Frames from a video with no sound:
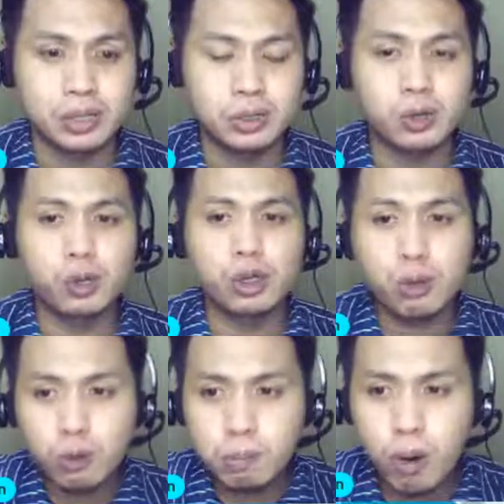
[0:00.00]
So
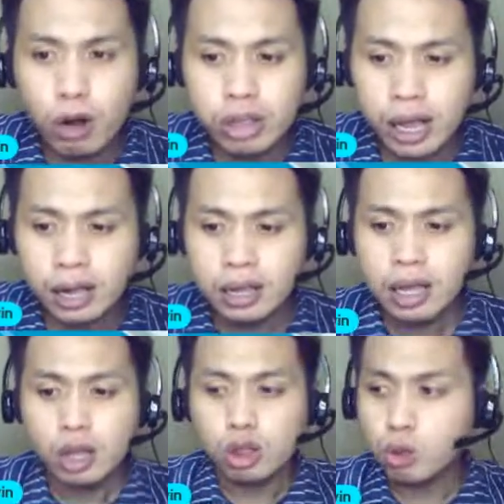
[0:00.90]
through
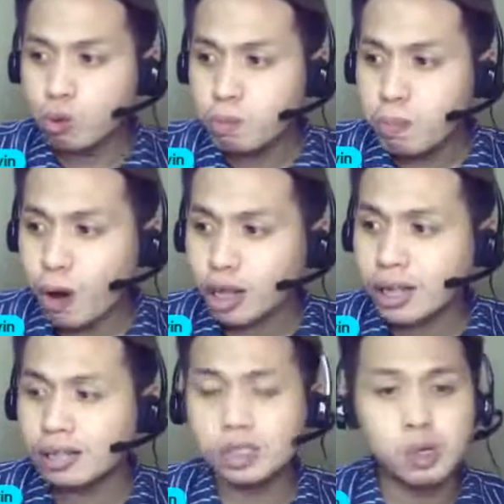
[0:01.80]

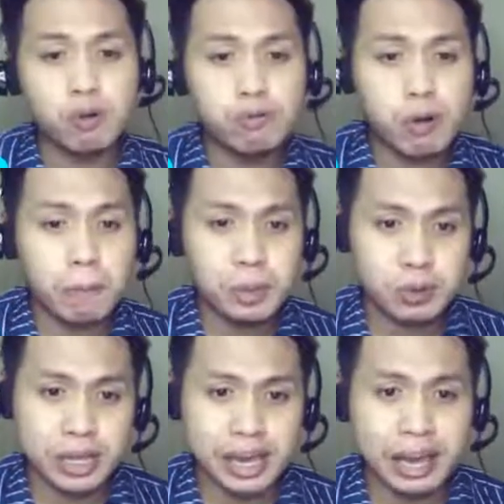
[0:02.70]
models of
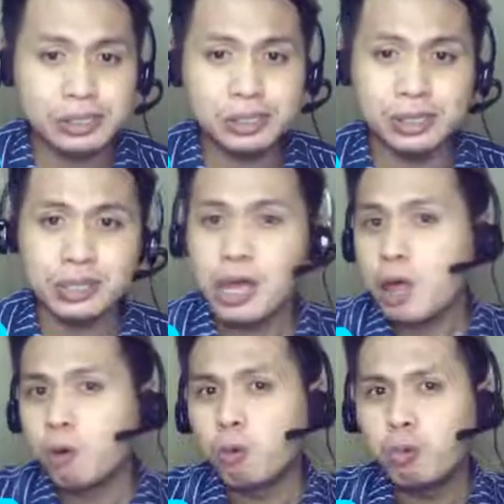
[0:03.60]
communication,
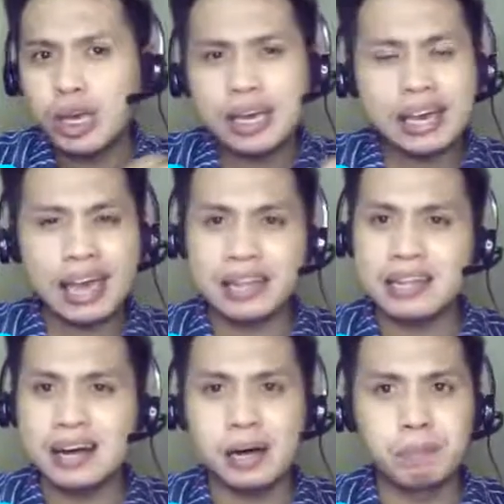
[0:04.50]
we
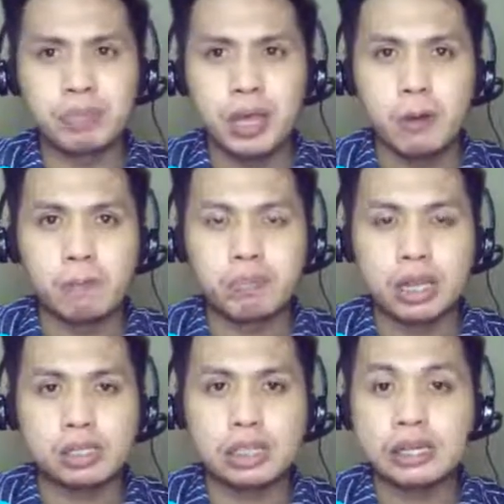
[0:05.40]
can
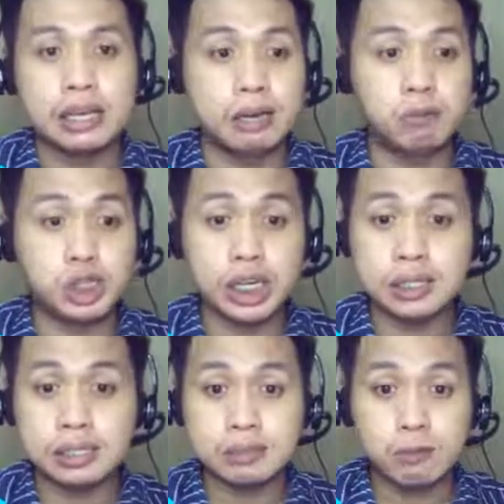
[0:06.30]
which
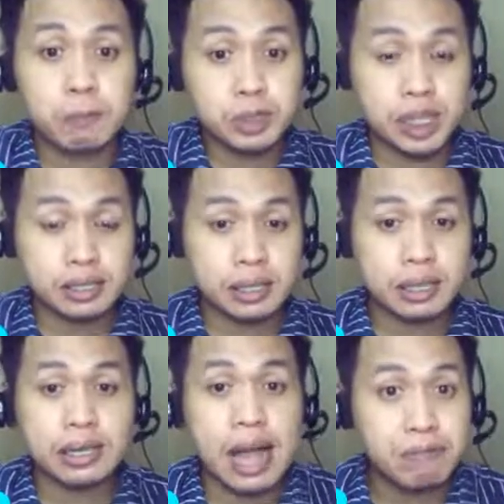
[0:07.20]
is
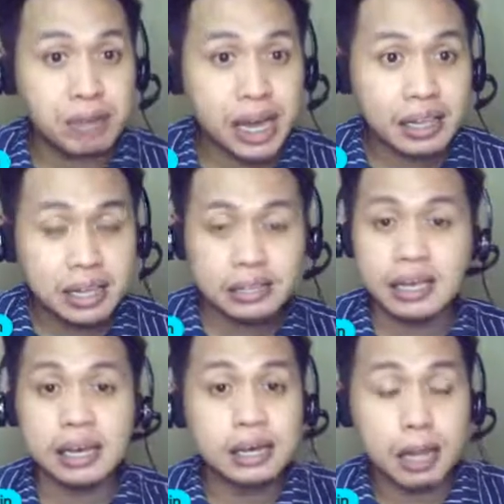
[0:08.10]
represented graphically,
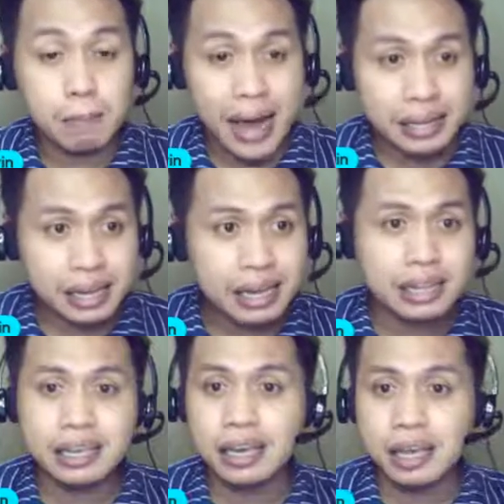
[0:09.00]

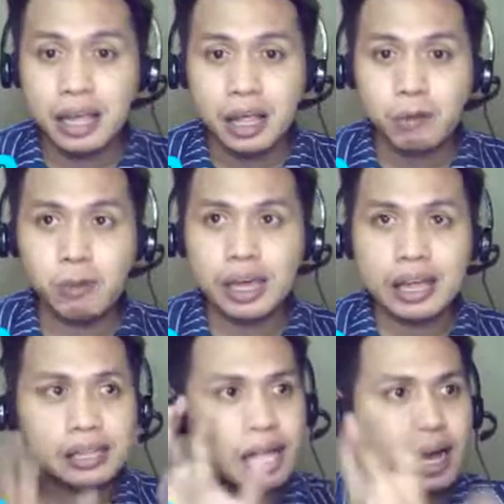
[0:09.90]
diagrammatically, we
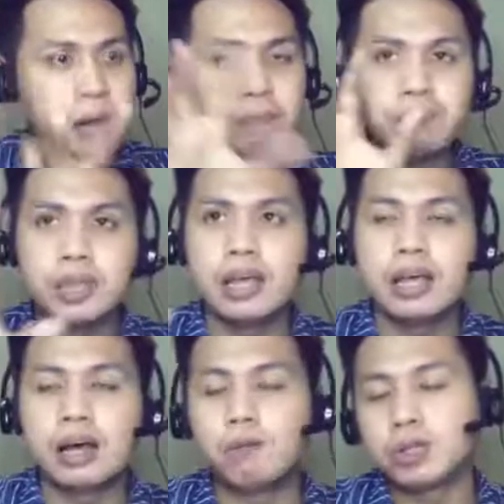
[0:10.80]
can
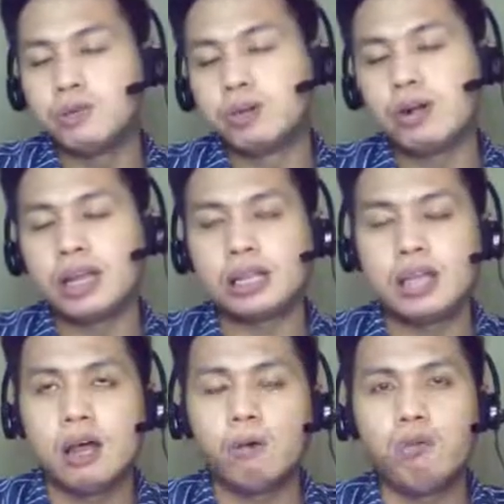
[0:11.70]
what do we call it?
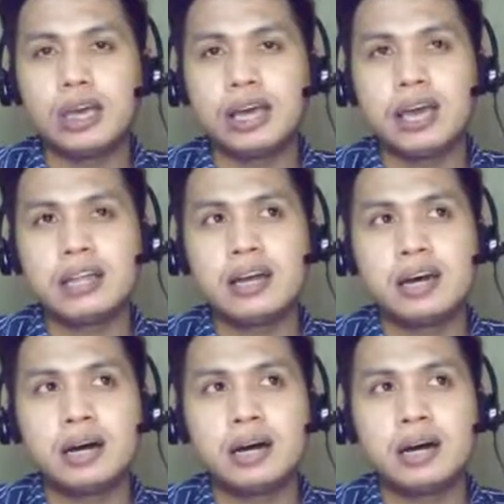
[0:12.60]
We can